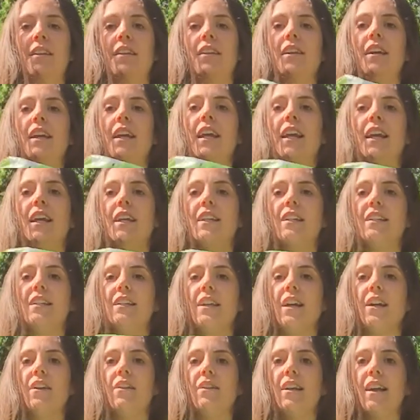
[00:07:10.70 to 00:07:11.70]
it gets down
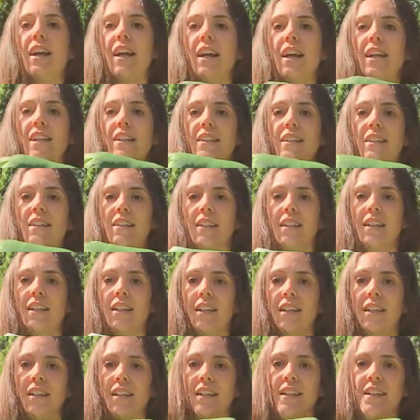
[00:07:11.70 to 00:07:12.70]
nice
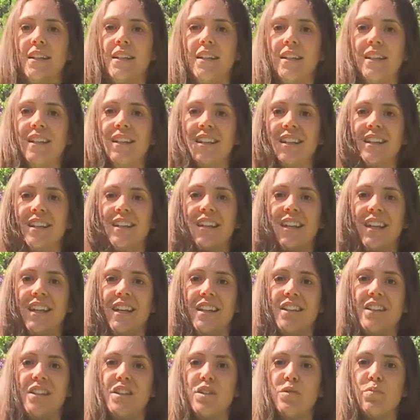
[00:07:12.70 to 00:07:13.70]
and
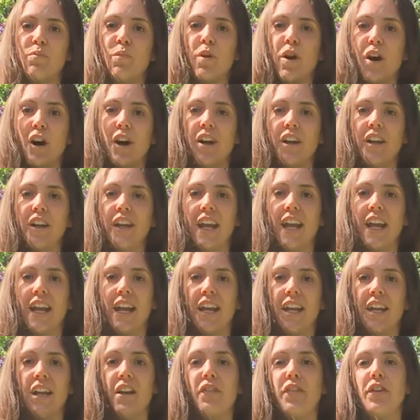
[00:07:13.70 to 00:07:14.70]
small. And
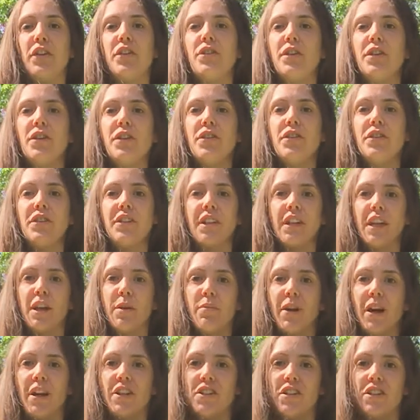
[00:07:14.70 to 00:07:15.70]
if you used a
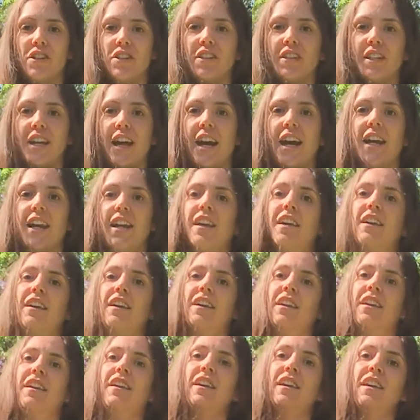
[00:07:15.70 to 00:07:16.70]
compression sack,
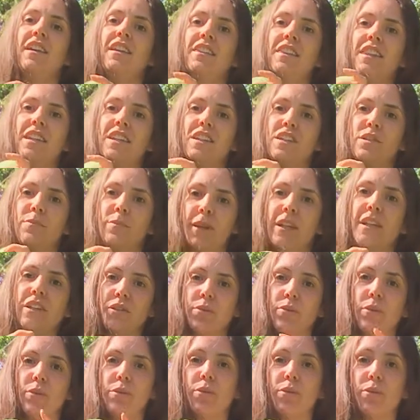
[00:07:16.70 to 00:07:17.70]
this piece would
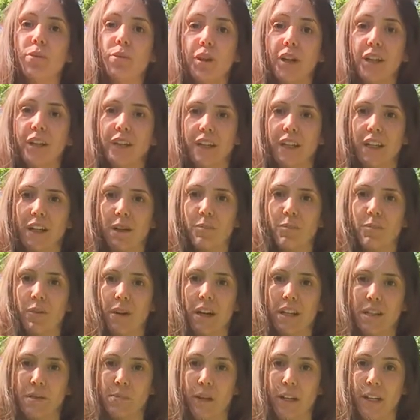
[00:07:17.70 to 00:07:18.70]
really compress
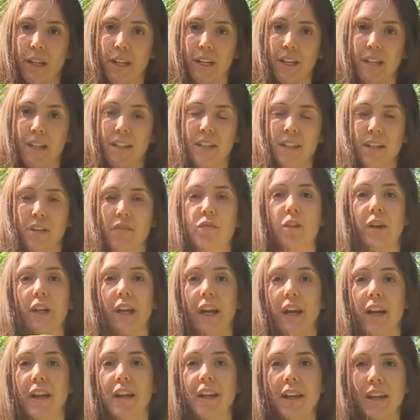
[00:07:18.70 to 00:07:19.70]
pretty nicely for you.
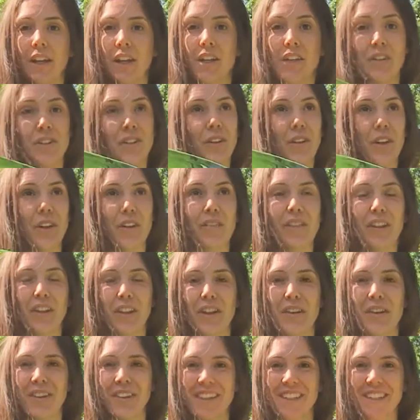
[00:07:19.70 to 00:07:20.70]
So even though it
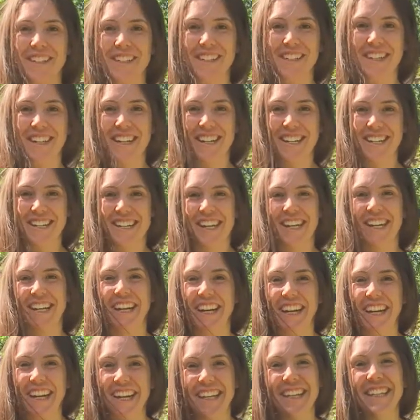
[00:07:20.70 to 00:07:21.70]
looks cushiony,
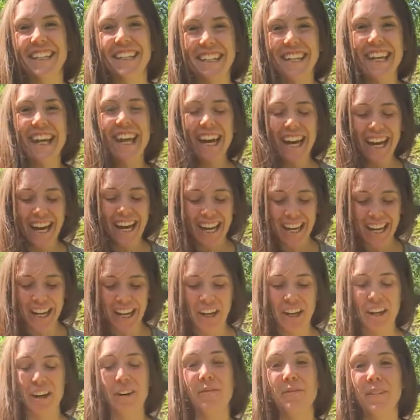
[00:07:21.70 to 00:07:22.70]

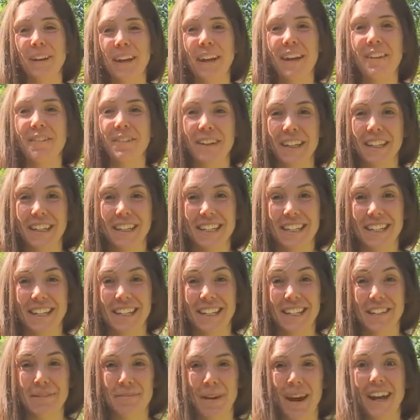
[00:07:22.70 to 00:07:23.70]
it really does
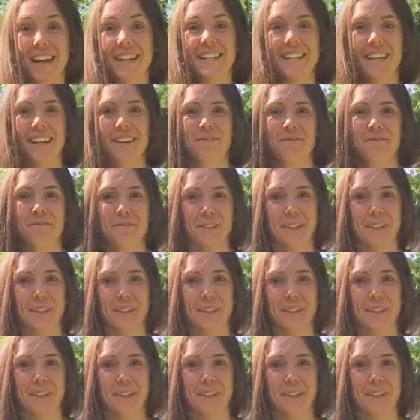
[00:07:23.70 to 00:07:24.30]
pack down really